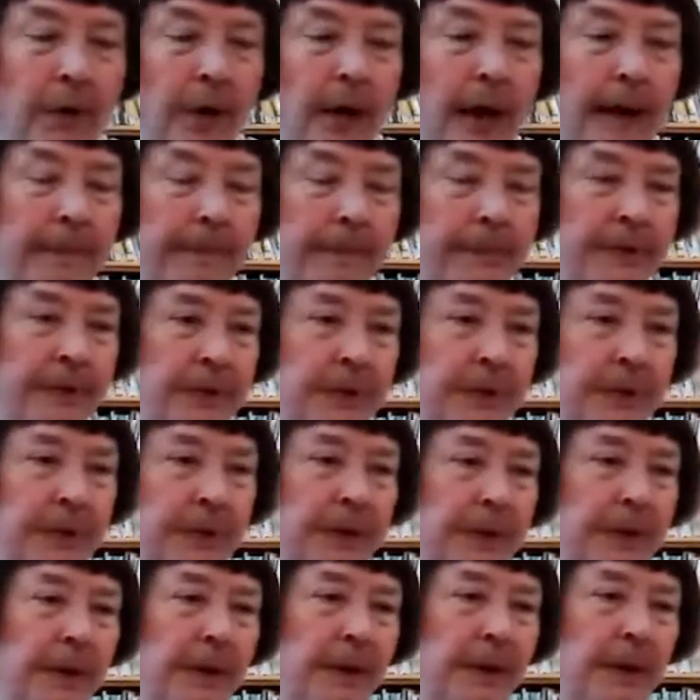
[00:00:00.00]
crops,
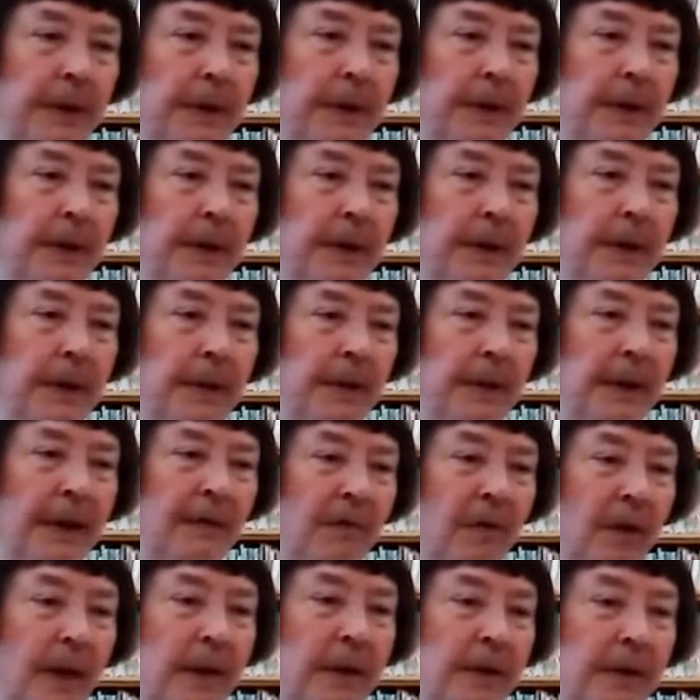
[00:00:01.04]
the
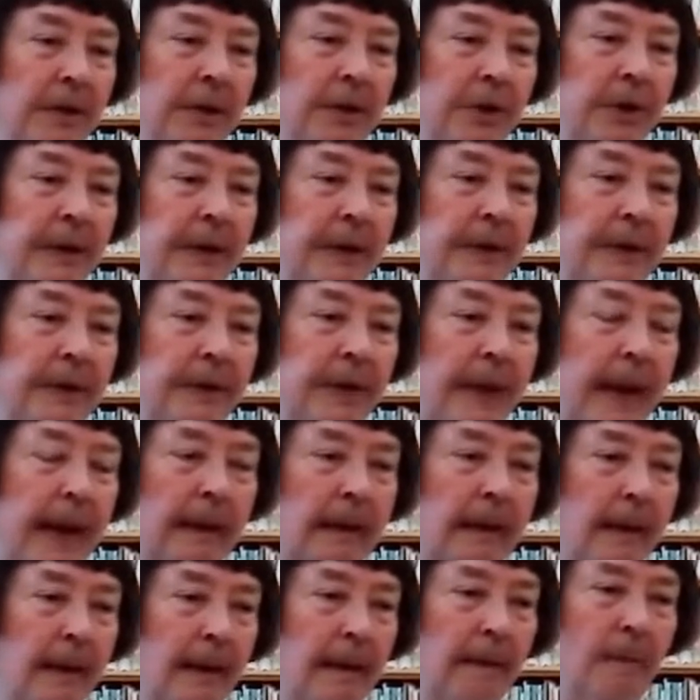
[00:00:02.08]
advantage is
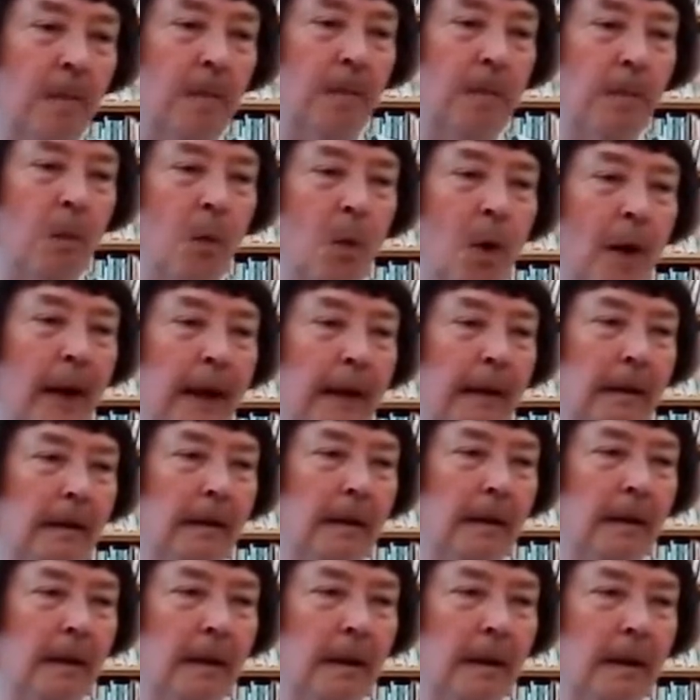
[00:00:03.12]
that one,
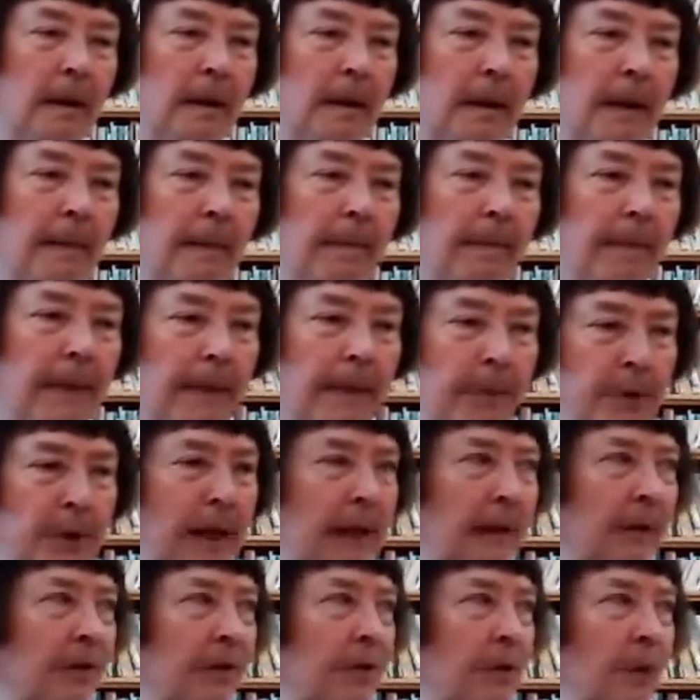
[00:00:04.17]
they
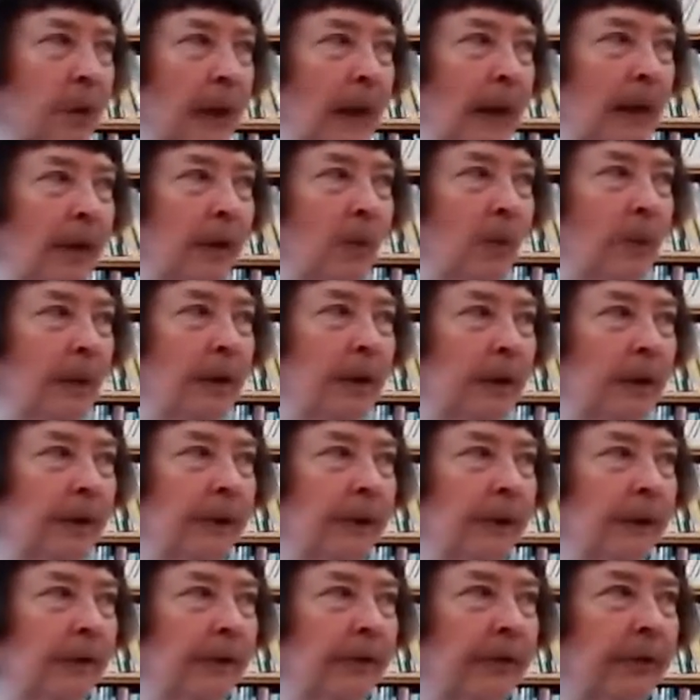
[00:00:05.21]
protect the soil in the
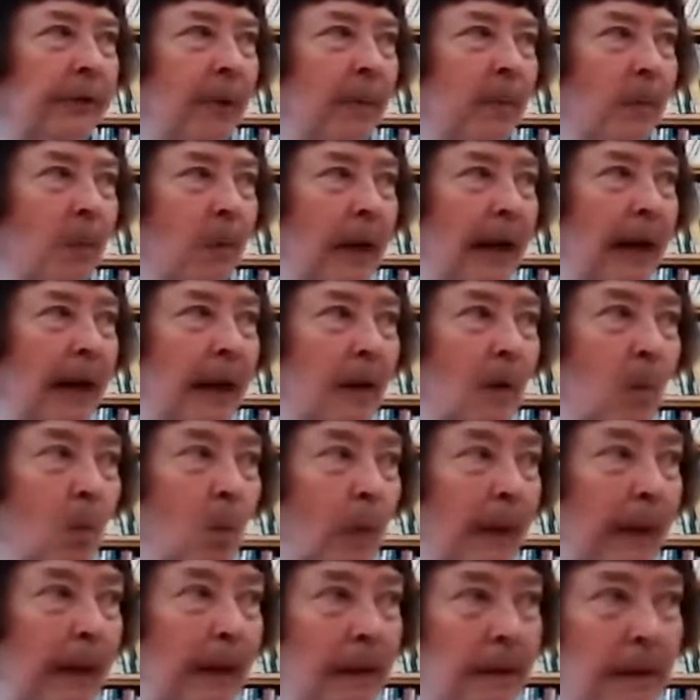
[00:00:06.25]
winter from rain and
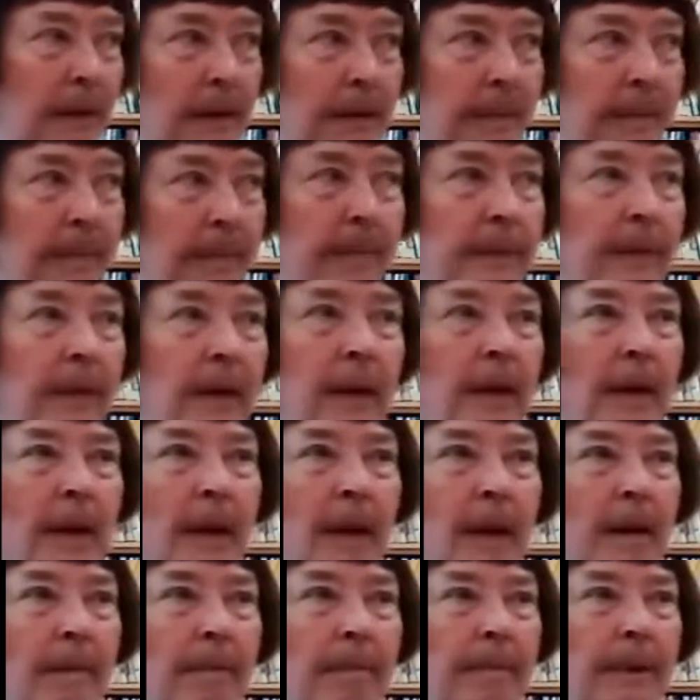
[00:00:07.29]
wind.
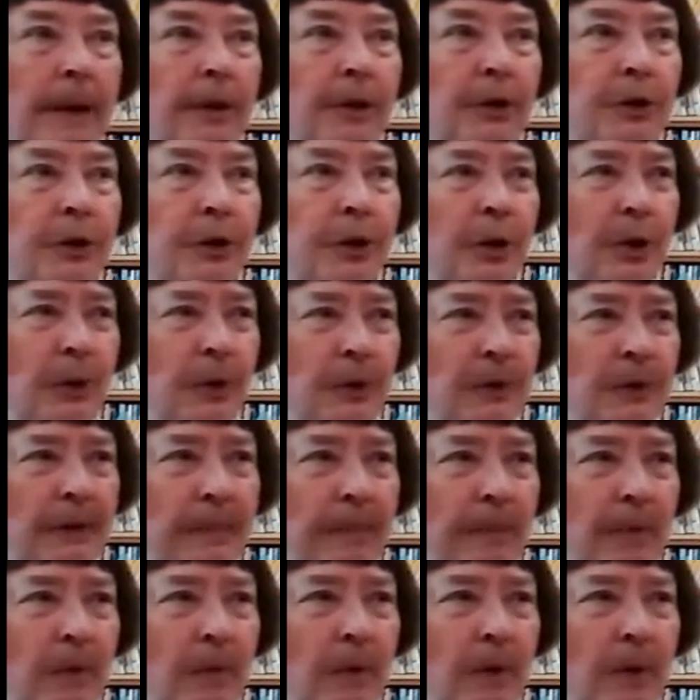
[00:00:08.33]
But two,
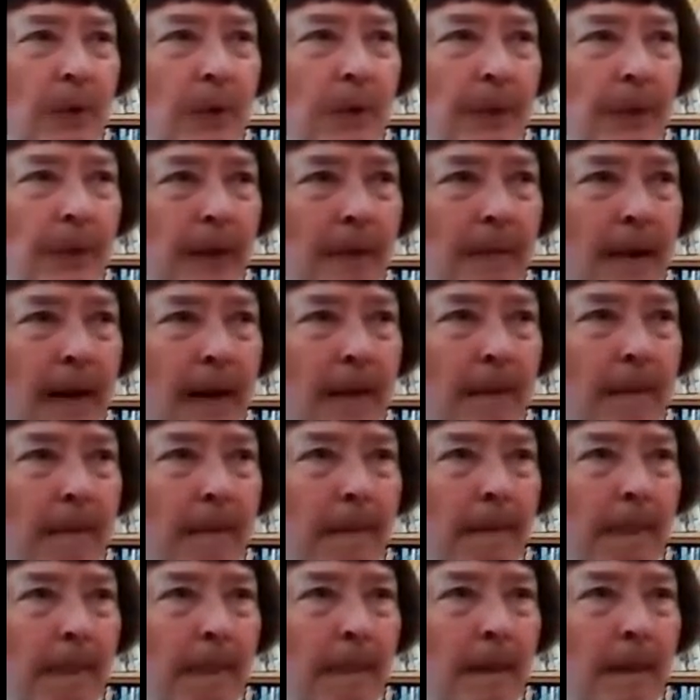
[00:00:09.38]
something we don't think about,